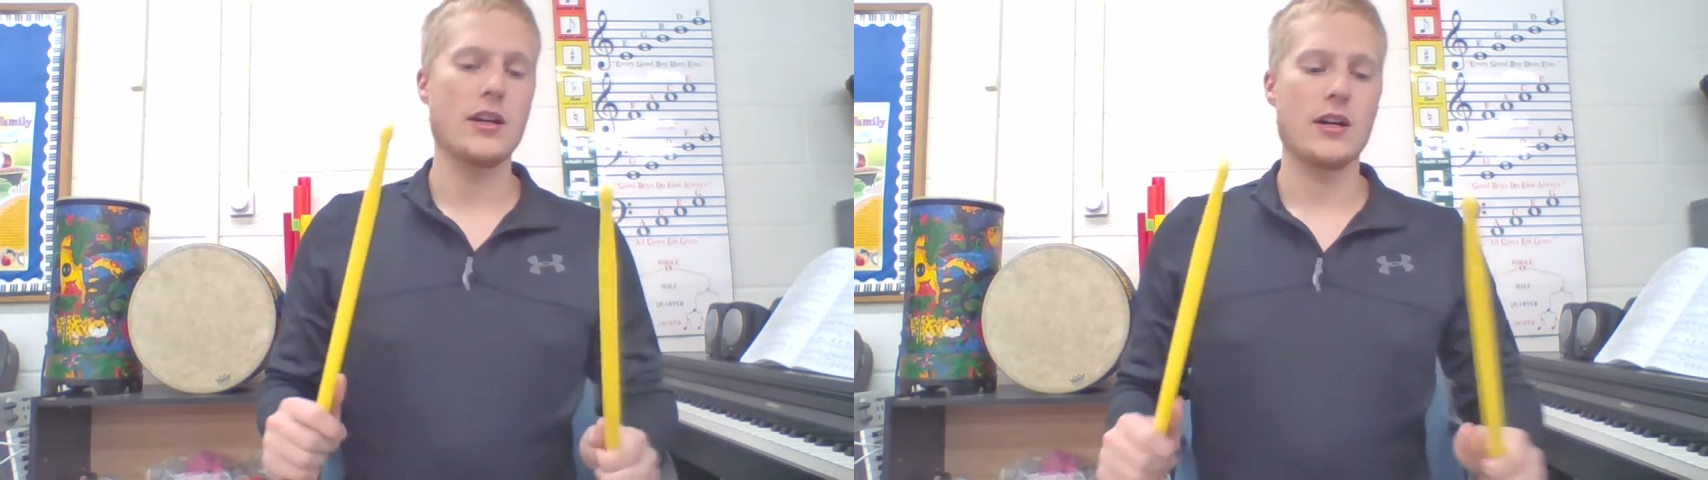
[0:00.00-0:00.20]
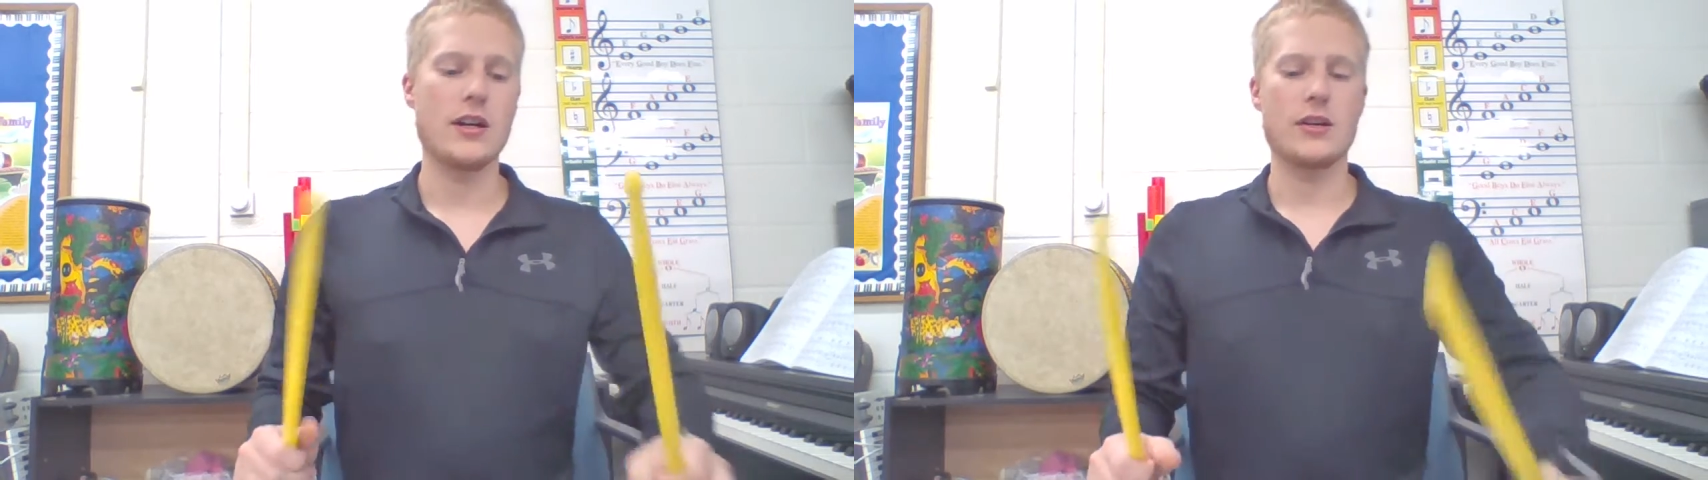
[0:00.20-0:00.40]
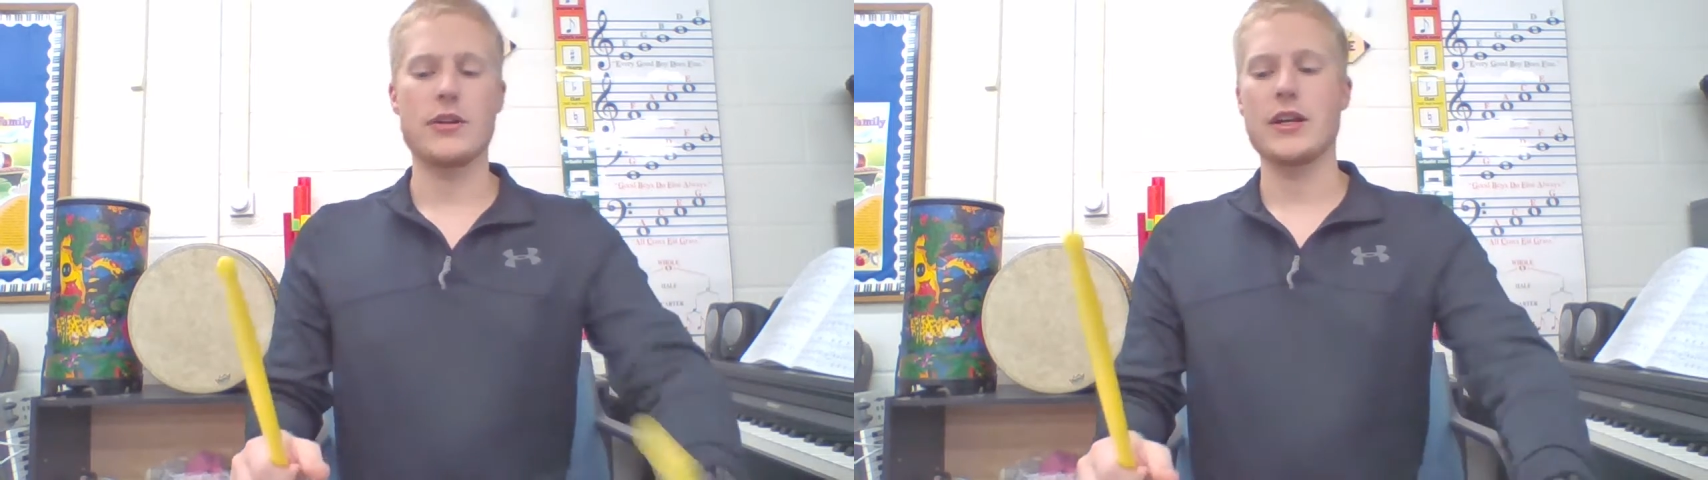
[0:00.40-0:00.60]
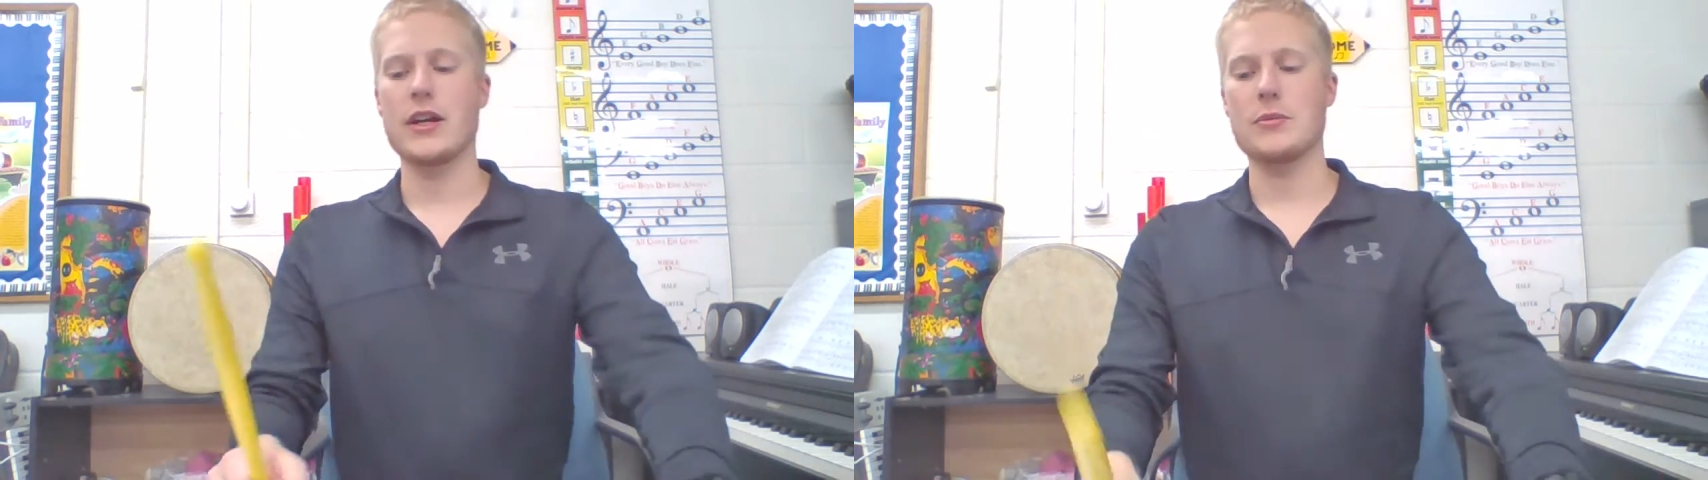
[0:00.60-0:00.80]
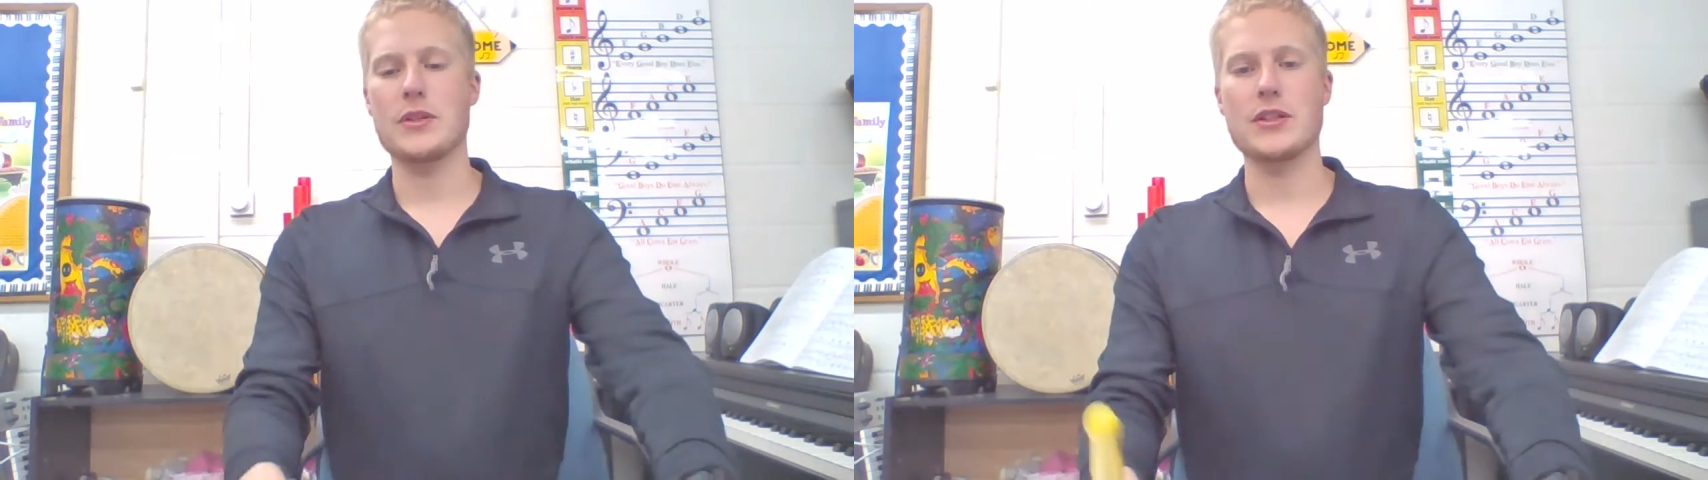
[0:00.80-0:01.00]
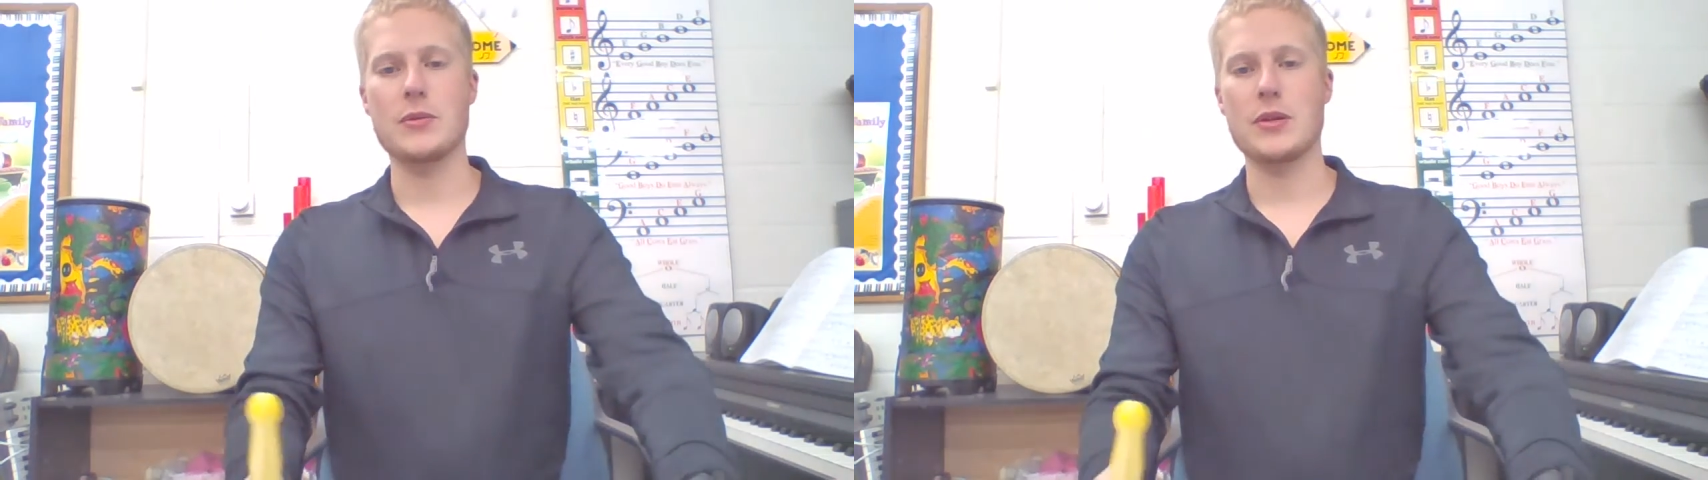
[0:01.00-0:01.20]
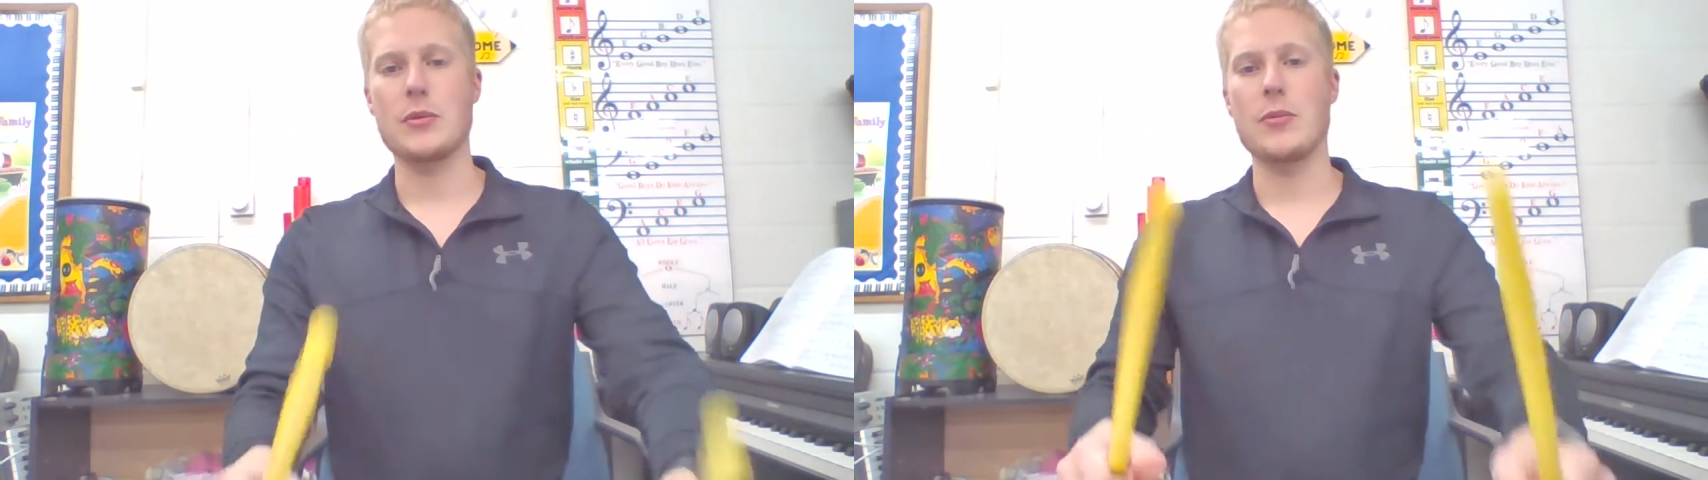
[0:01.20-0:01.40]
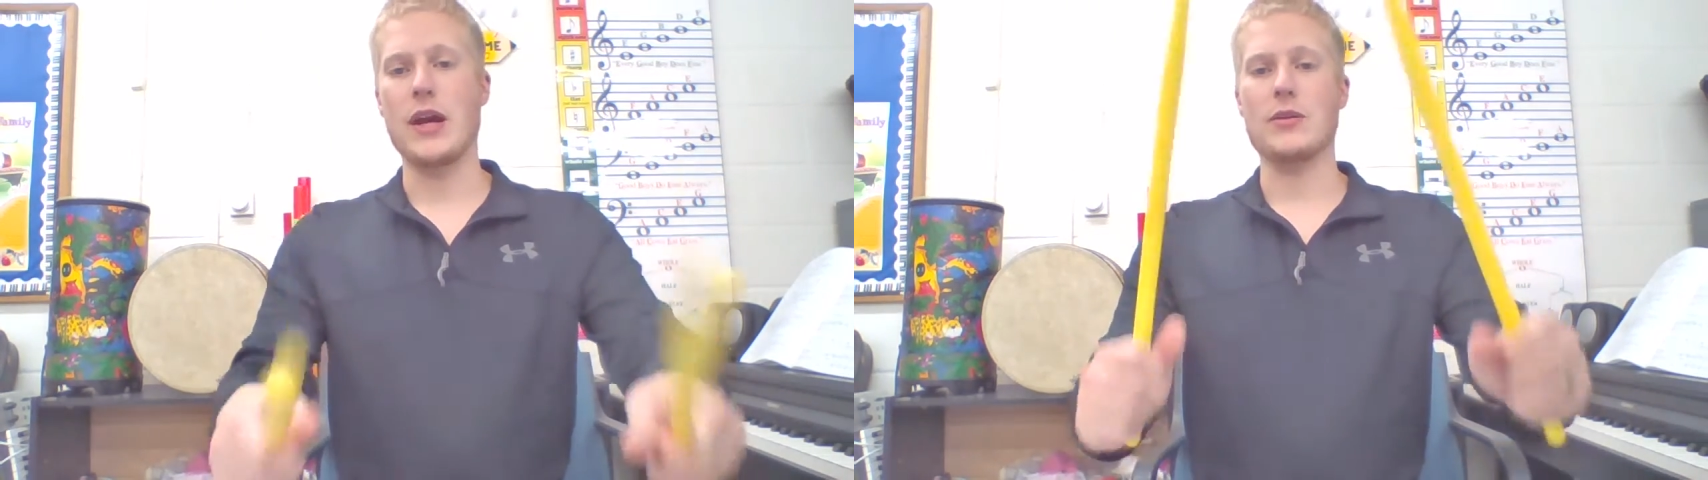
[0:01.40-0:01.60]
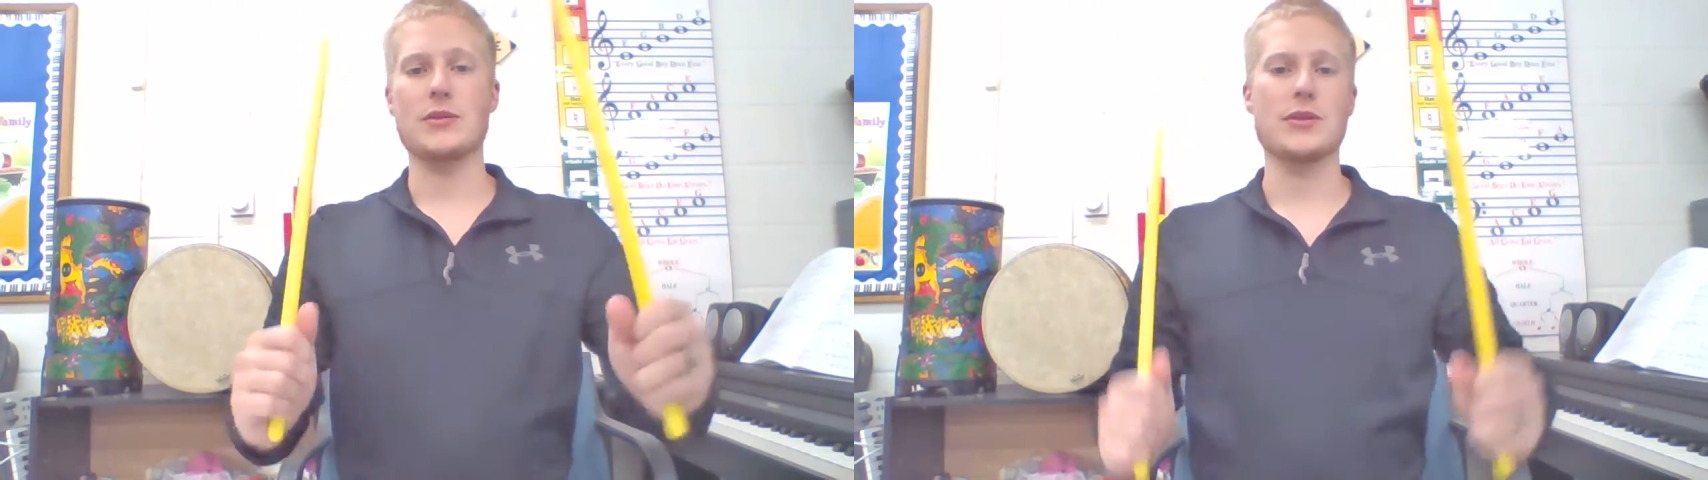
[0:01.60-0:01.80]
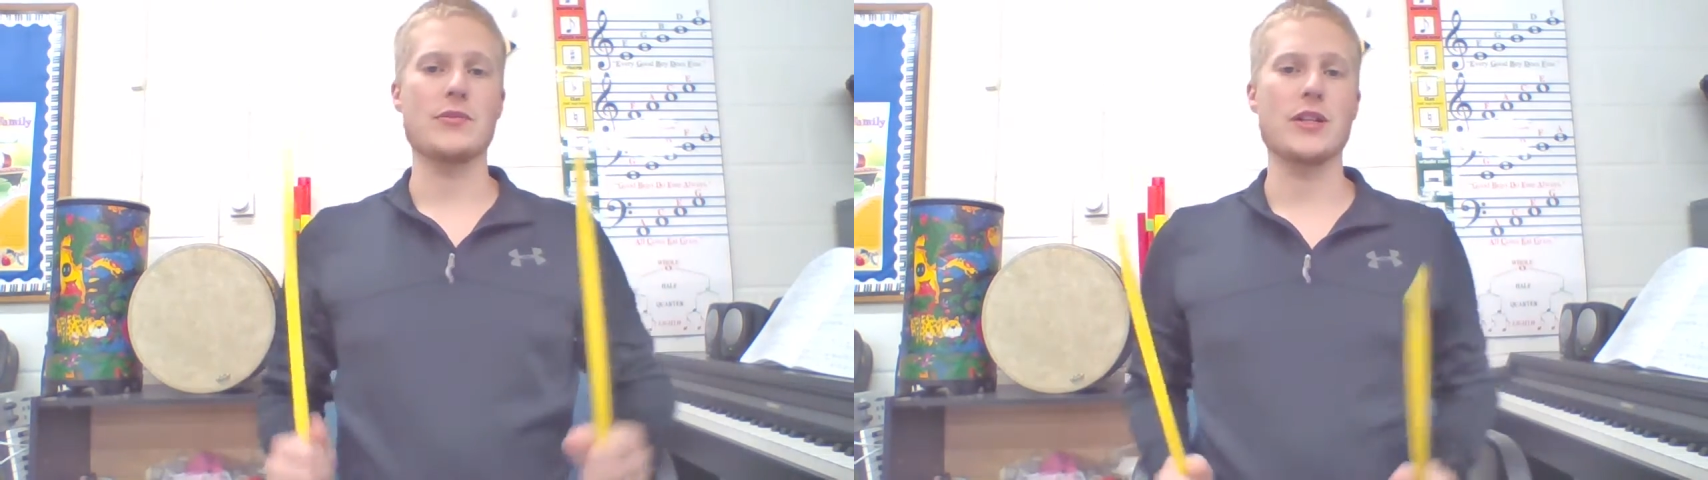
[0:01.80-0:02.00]
right now because I'm going to be
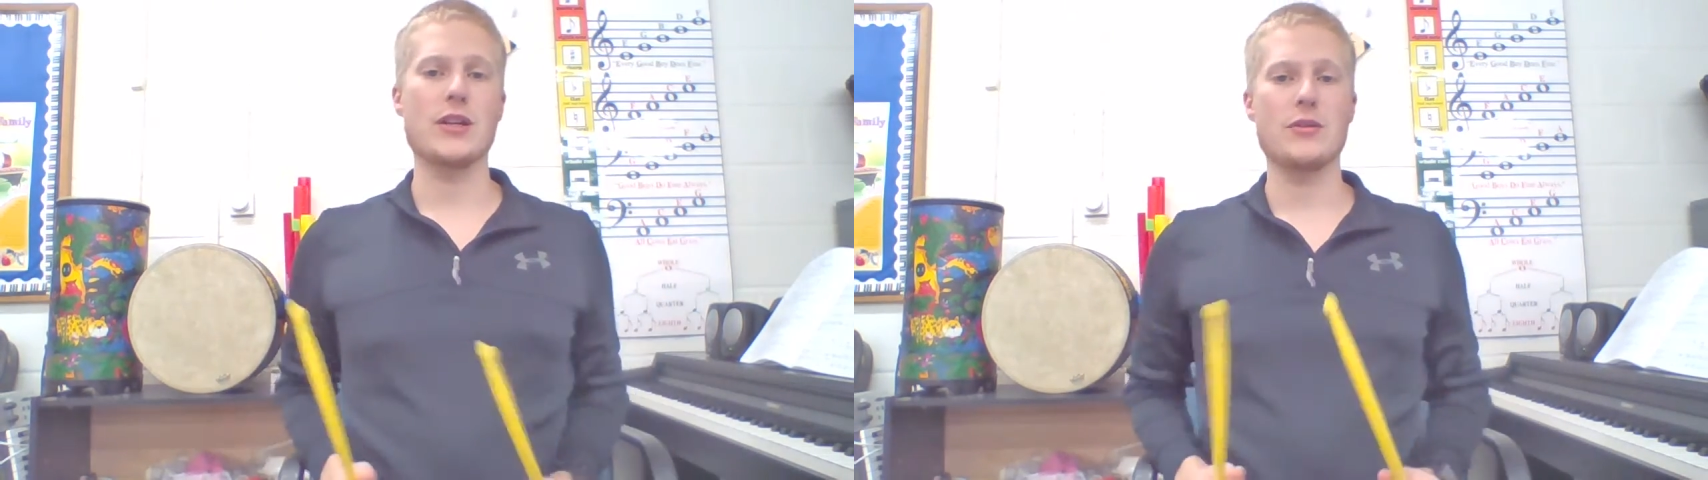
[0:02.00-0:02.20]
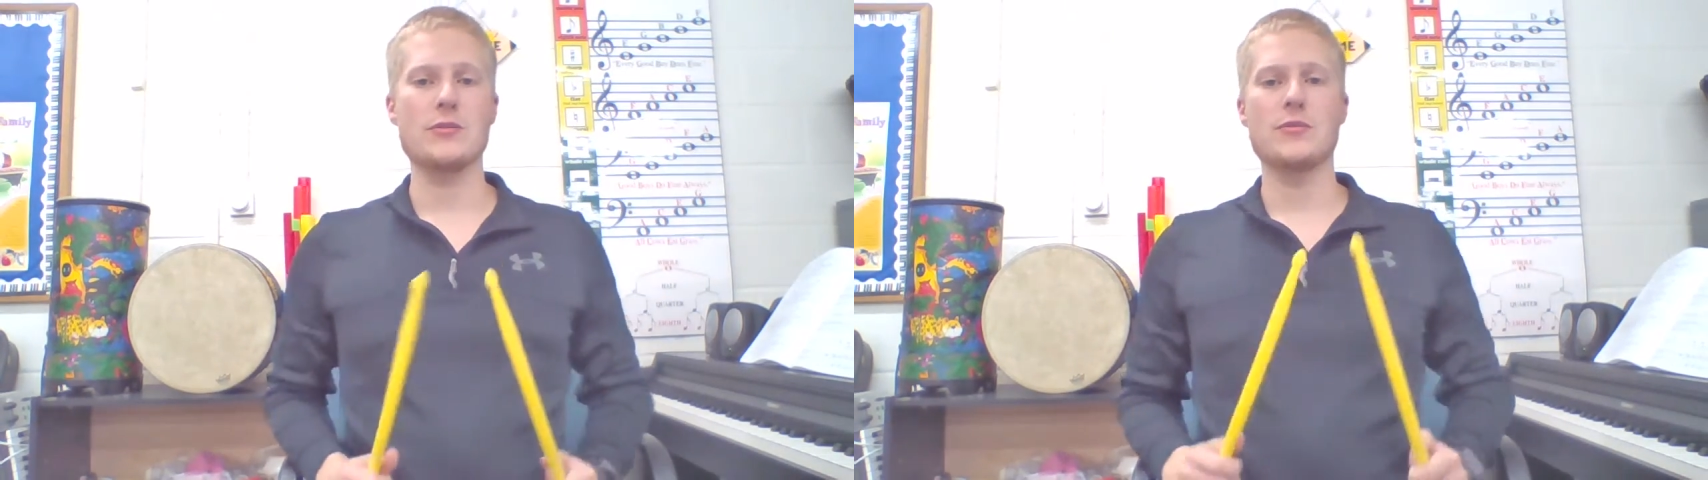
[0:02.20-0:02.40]
backwards in the video.